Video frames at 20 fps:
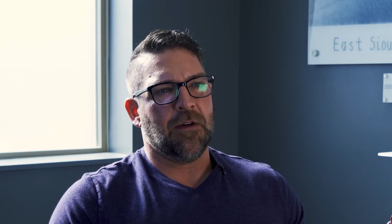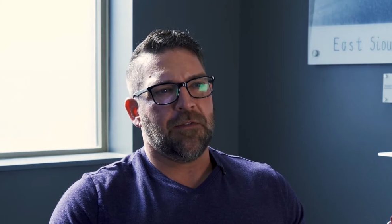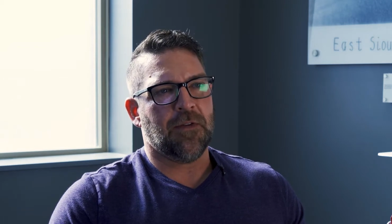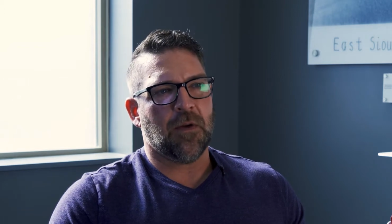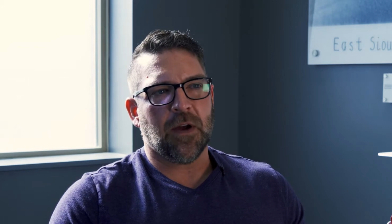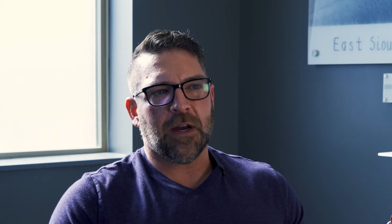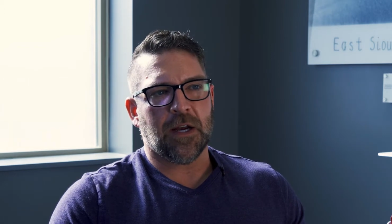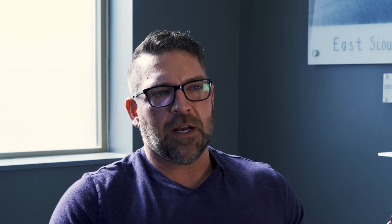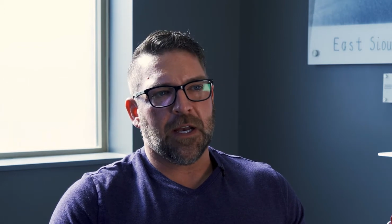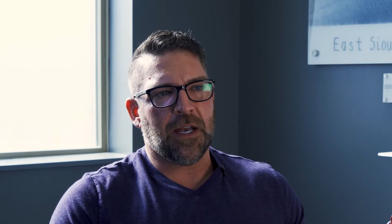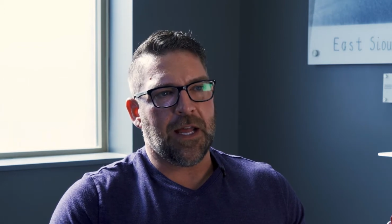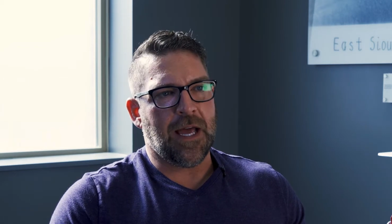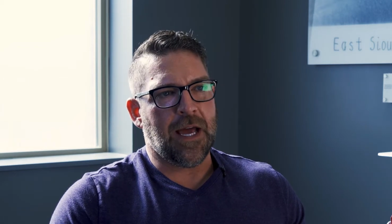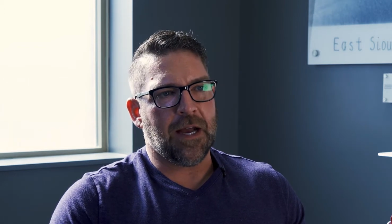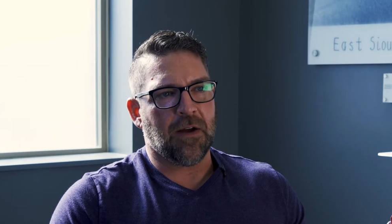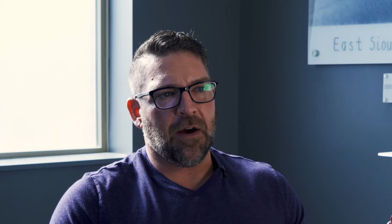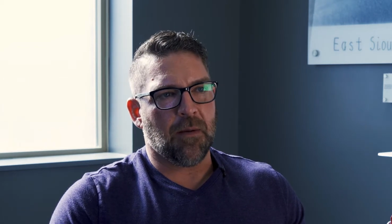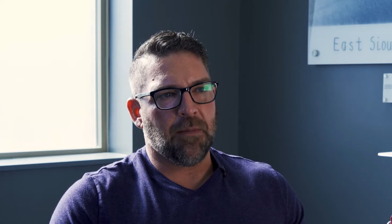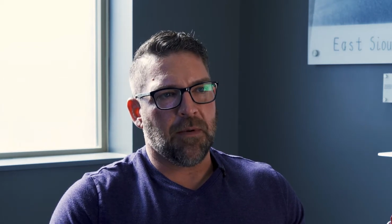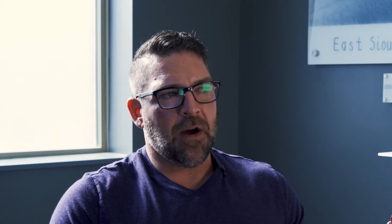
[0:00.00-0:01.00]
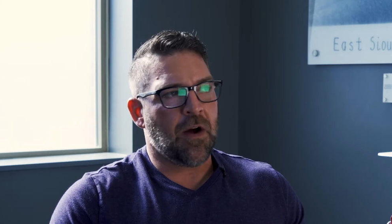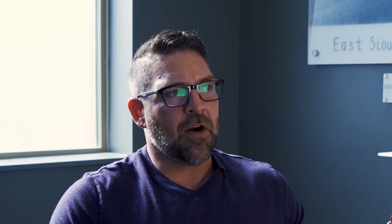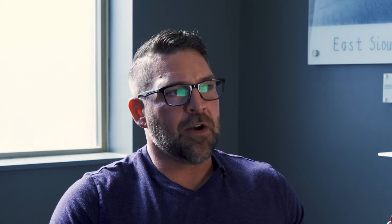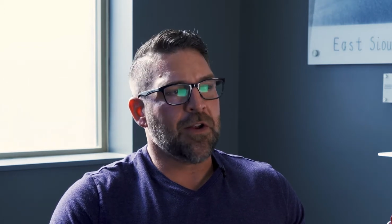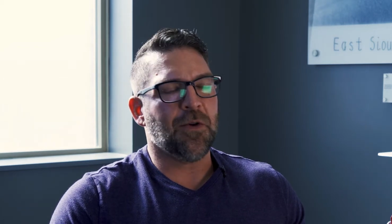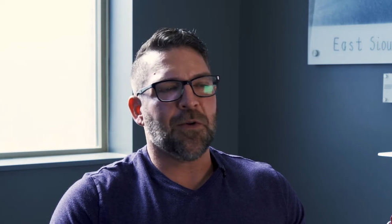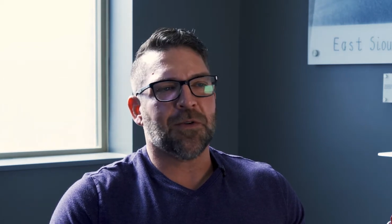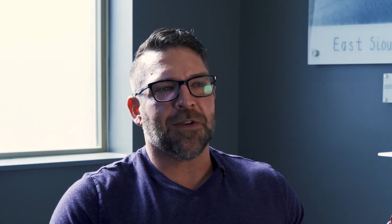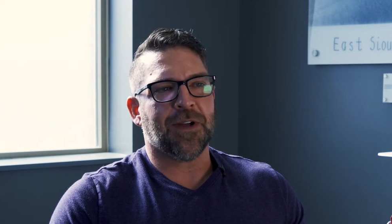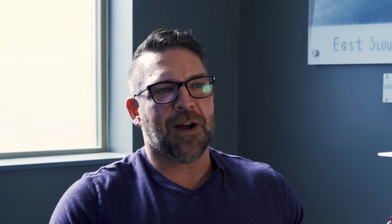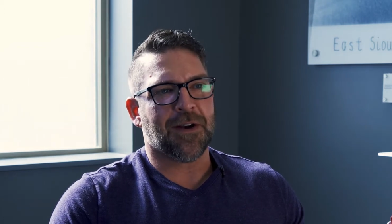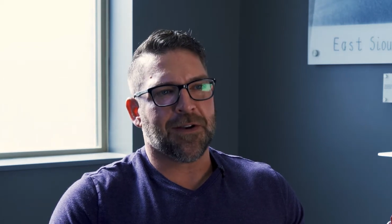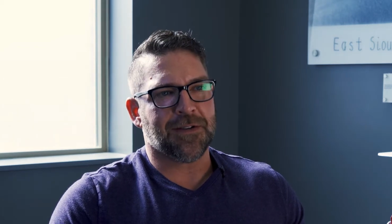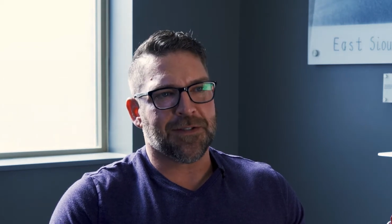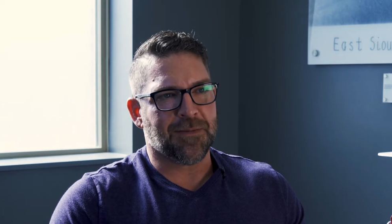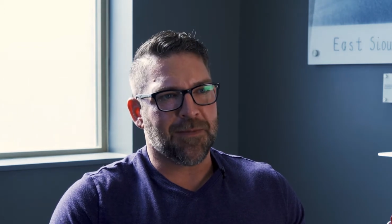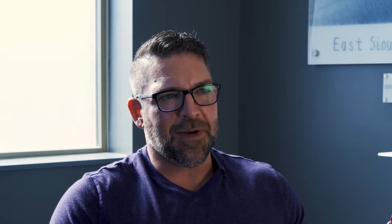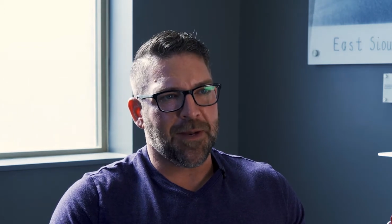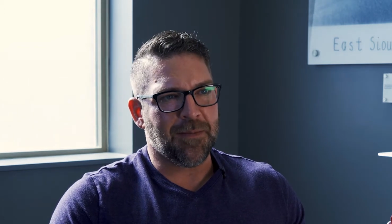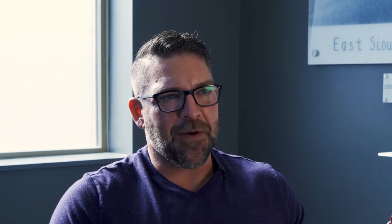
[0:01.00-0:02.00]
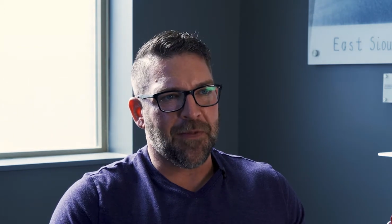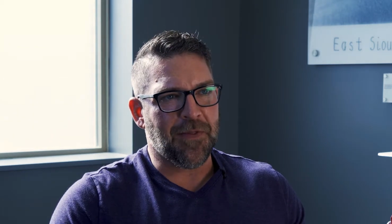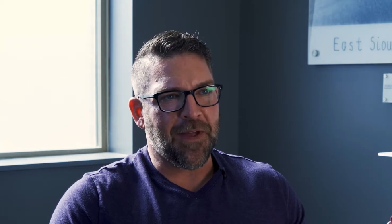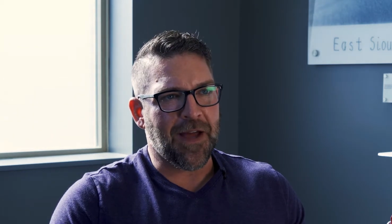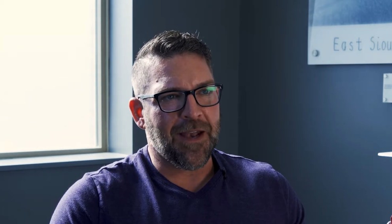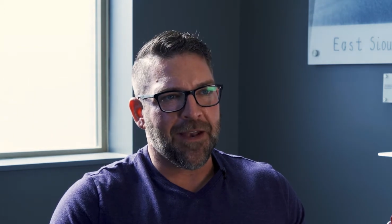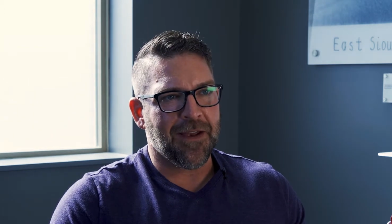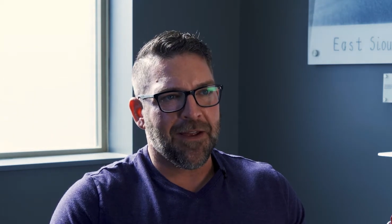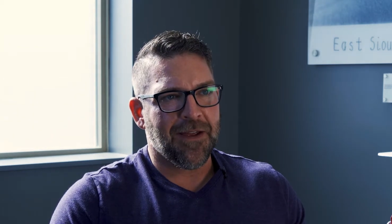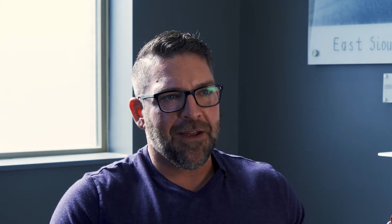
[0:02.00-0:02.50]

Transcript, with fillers: I felt like I didn't add up. How do you go talk to somebody about that?